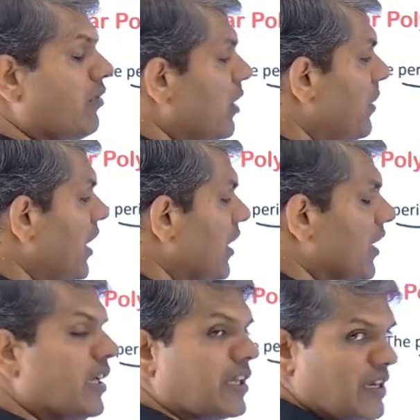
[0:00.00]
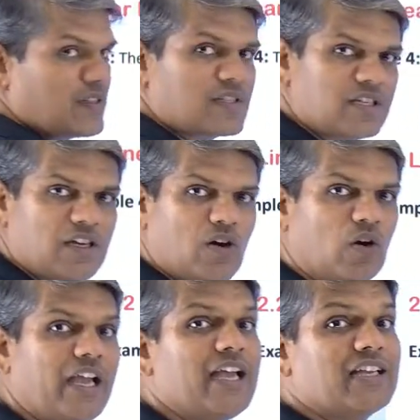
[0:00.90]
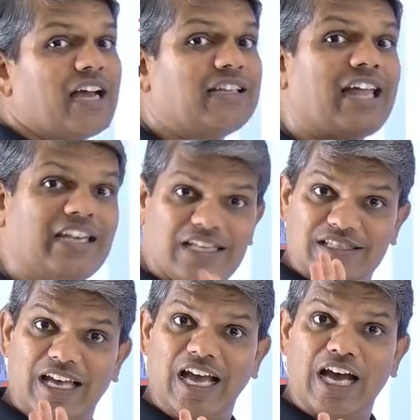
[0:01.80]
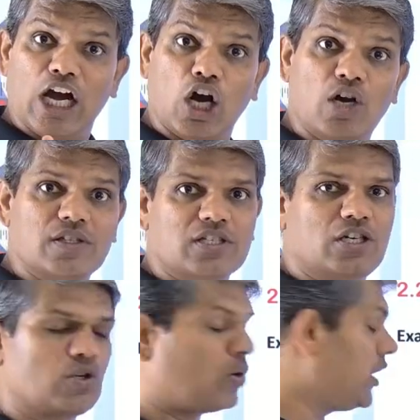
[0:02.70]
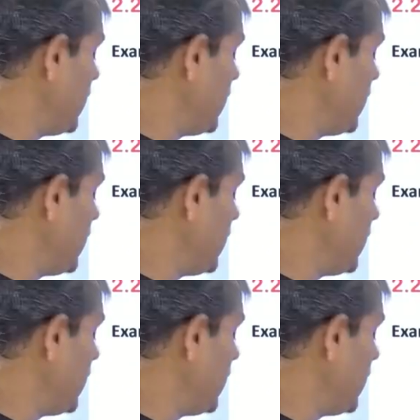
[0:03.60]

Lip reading: will be increased. Okay, and that is the constant only.